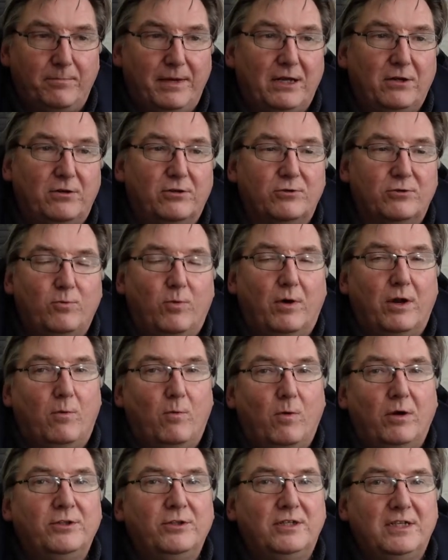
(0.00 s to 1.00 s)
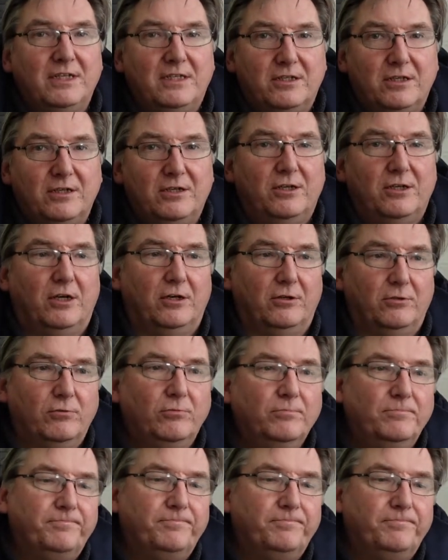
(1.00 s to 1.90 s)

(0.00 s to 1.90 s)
because what I wanted to do